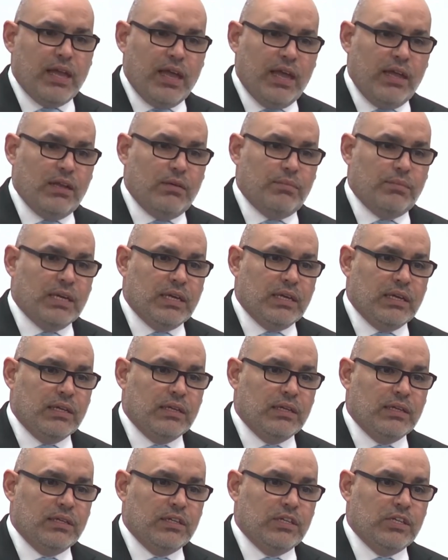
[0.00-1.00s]
enemy,
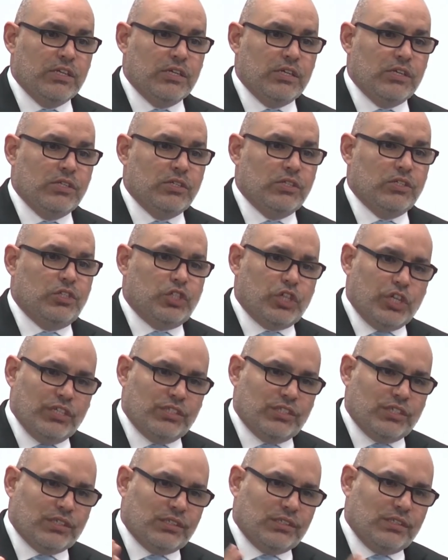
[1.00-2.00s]

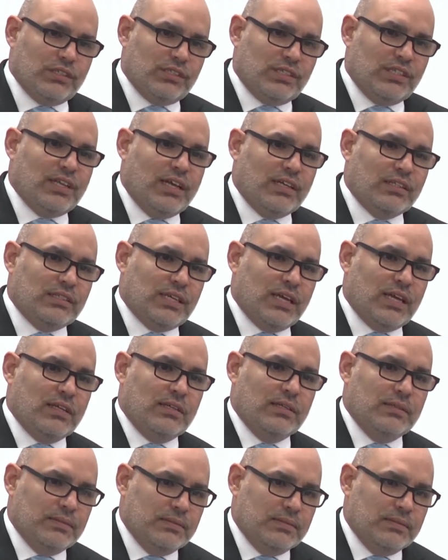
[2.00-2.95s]
Jesus. Isn't that sad?